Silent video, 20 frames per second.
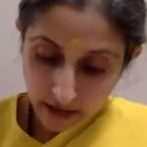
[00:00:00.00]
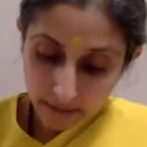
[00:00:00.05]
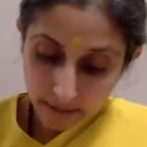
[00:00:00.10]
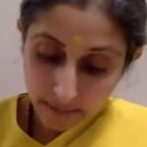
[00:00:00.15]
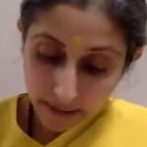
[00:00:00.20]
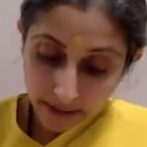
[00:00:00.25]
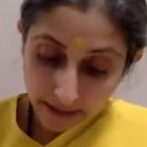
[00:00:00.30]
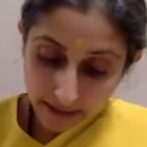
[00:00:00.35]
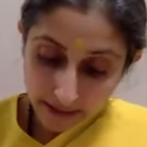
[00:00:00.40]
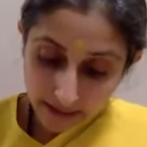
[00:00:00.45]

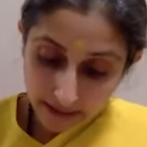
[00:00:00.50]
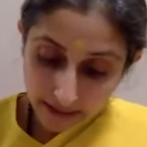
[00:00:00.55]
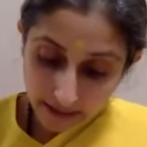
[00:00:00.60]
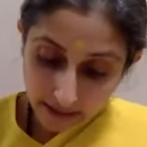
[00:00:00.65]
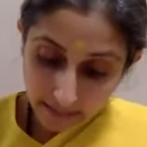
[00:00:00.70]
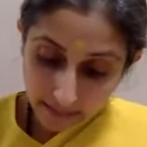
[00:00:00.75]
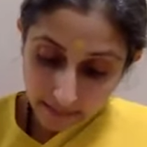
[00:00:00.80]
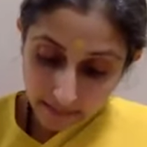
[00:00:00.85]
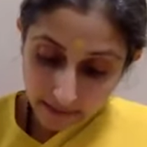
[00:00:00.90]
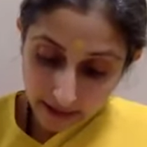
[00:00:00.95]

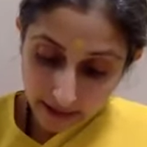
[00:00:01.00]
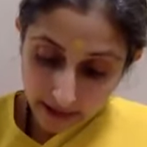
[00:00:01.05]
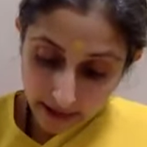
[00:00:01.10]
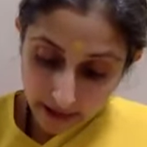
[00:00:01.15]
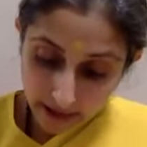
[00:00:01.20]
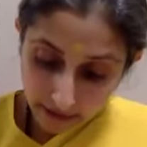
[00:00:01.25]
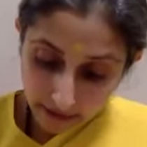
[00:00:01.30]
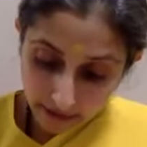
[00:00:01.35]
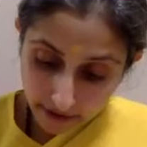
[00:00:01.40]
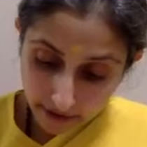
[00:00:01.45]
Bandhanam
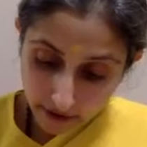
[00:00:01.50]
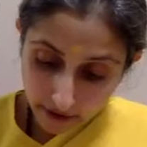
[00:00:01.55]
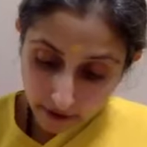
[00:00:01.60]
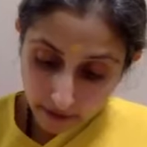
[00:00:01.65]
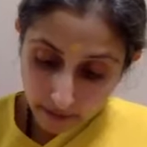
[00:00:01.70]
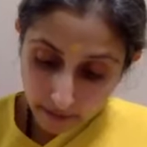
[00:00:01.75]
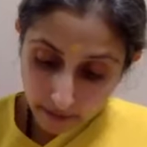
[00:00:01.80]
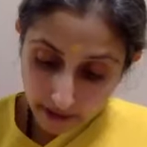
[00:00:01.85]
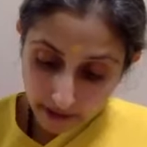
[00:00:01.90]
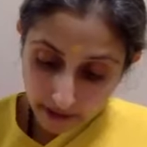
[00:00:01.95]
eva
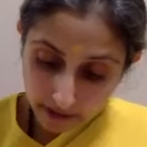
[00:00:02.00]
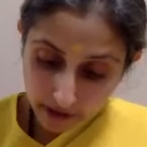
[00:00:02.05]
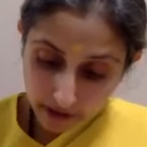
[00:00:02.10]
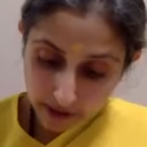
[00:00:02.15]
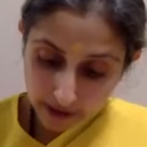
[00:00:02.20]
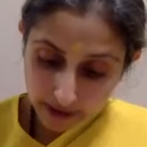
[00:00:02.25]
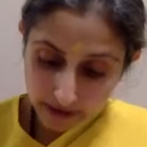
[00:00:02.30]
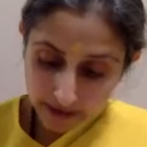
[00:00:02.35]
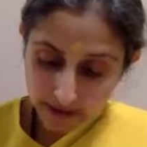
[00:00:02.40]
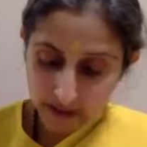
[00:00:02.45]

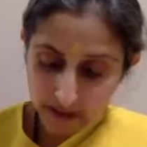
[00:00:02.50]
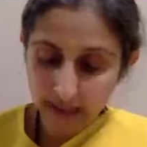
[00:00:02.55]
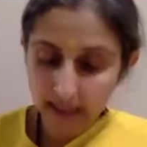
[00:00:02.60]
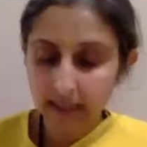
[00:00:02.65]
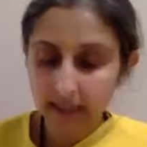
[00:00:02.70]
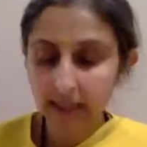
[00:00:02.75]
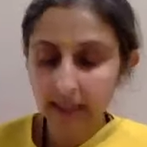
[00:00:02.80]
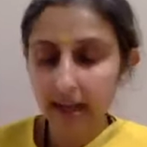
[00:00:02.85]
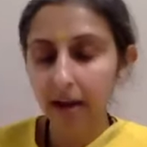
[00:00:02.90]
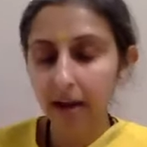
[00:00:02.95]
upashrayate,
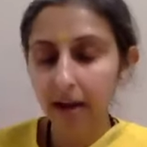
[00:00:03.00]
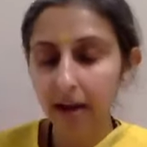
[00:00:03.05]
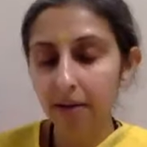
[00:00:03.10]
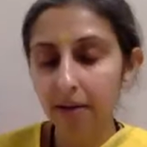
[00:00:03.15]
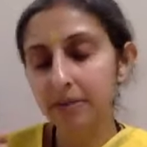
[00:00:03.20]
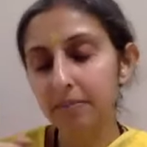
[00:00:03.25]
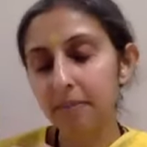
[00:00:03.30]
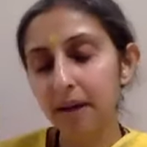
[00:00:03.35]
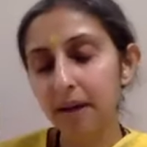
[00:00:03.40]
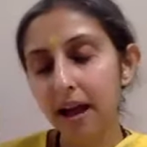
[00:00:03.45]
it
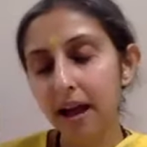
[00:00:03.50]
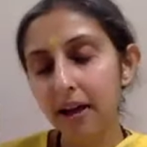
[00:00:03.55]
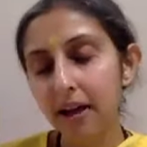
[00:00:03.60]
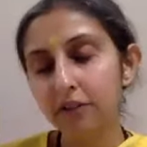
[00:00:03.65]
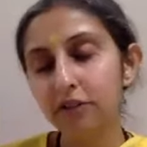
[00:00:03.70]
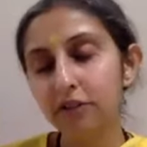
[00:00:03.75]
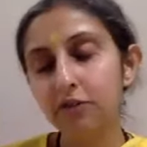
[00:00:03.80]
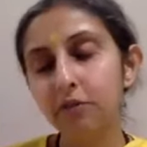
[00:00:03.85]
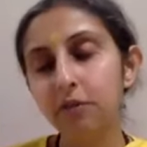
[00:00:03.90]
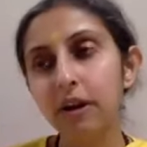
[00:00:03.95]
comes
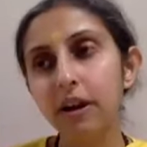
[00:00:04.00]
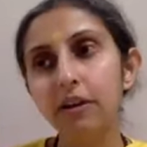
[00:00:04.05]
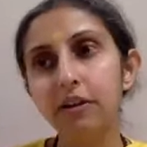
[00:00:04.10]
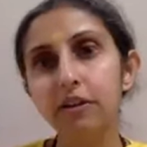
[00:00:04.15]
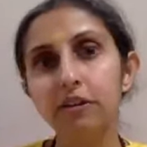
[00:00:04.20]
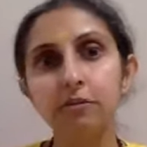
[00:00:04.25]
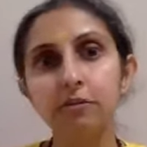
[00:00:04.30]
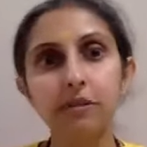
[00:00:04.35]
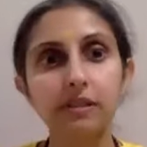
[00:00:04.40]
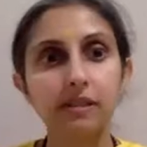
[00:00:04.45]
back to where
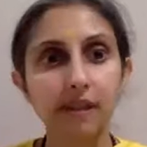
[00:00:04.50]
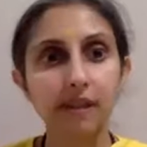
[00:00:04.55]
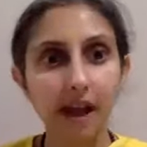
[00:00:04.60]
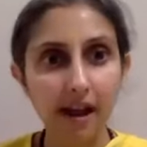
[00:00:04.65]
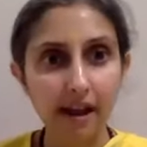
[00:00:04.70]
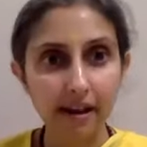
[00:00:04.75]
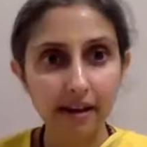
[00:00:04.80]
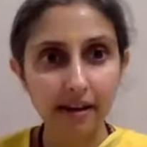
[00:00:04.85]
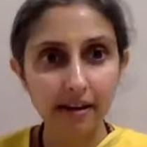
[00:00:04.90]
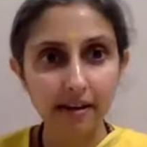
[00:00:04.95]
it was
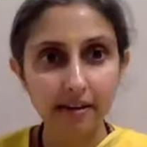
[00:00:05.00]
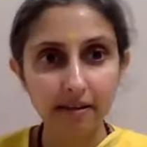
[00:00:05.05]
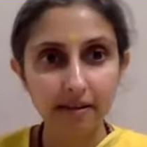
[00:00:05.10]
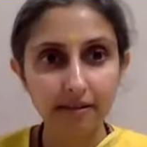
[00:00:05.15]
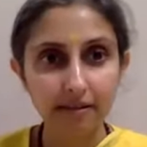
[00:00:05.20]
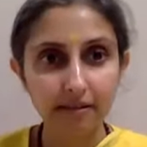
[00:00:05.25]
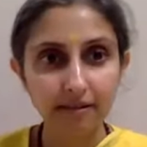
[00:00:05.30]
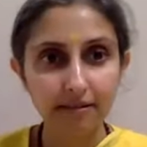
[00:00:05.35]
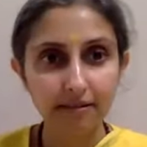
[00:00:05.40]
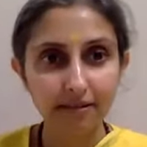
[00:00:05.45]
tied.
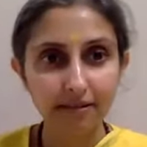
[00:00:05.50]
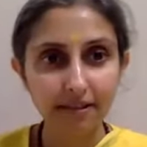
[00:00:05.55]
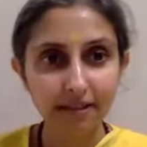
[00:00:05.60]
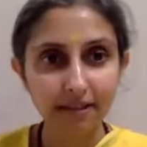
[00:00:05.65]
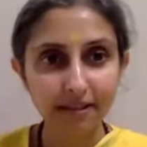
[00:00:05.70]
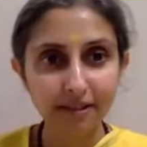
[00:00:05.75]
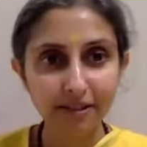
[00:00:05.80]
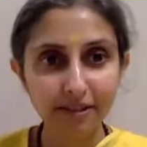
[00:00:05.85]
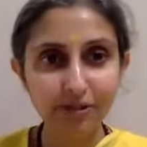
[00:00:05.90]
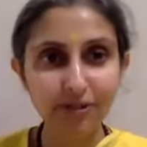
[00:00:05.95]

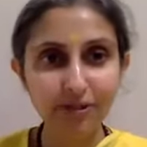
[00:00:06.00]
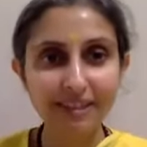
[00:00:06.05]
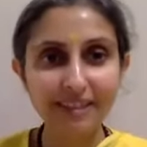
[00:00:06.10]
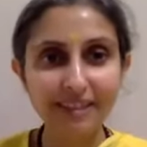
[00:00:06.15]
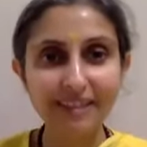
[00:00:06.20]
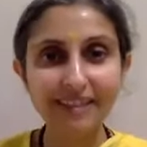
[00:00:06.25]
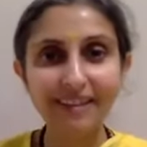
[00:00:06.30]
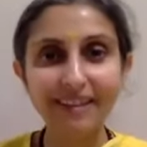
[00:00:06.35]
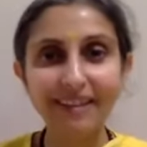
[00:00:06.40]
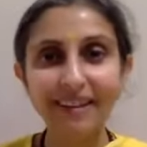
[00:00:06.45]
So
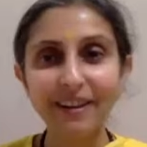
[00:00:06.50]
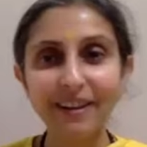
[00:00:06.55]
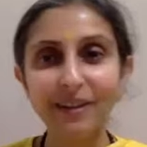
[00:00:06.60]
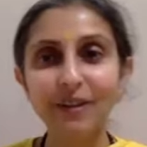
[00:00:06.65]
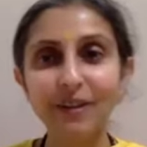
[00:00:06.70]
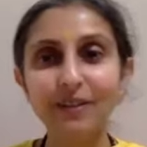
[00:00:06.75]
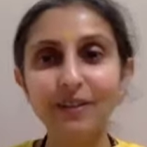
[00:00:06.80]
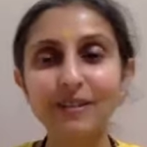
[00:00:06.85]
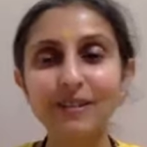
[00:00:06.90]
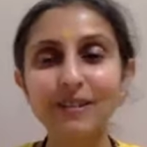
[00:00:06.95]
this is
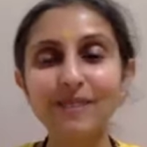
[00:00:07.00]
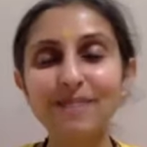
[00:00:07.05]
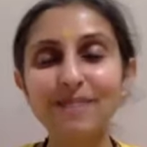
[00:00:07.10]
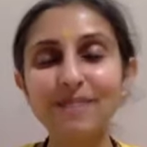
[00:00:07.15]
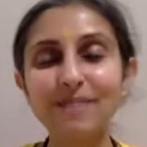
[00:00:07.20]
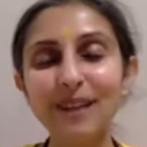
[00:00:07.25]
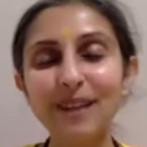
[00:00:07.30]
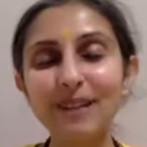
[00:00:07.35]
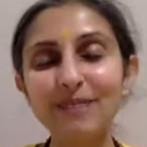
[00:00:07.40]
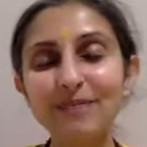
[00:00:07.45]
some
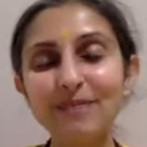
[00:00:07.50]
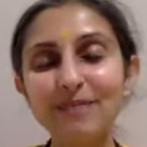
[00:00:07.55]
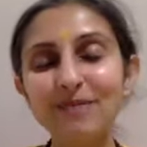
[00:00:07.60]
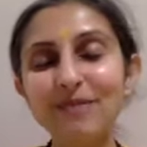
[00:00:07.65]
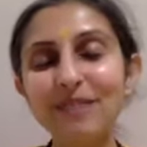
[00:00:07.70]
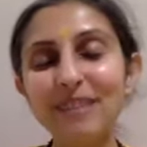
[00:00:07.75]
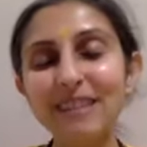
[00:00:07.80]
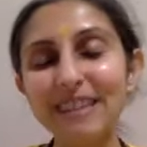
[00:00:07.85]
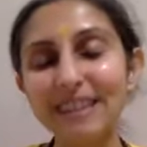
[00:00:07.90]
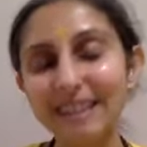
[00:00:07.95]
kind of
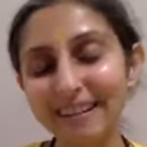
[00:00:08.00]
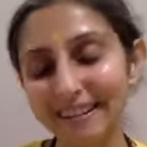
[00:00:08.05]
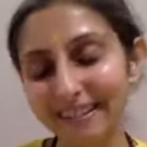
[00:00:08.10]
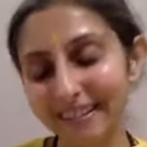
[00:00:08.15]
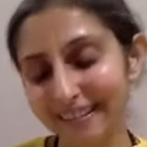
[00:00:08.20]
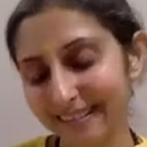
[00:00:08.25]
unique